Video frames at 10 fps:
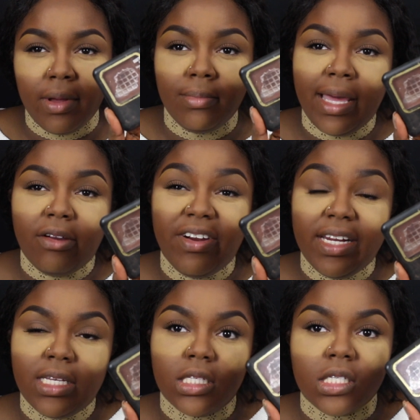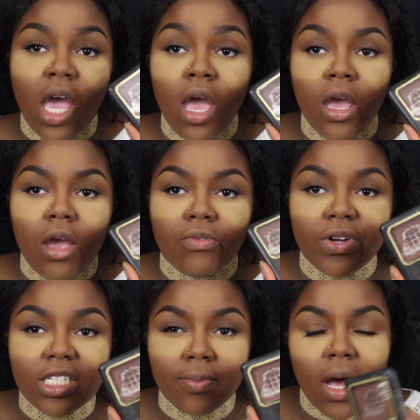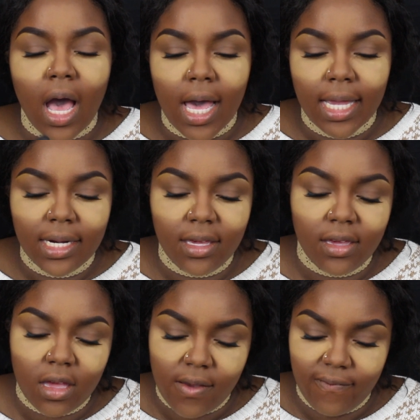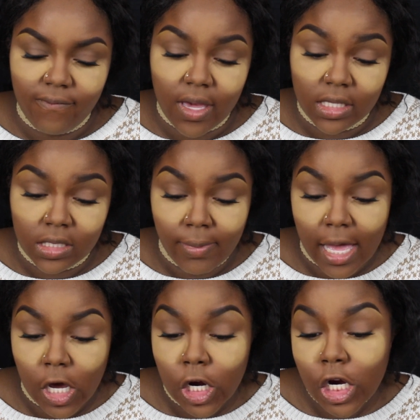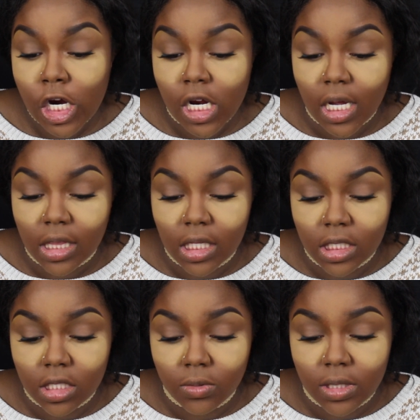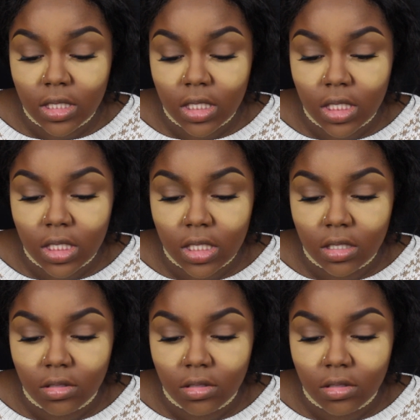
my Black Radiance Rich Mahogany face powder. I think this is what this is.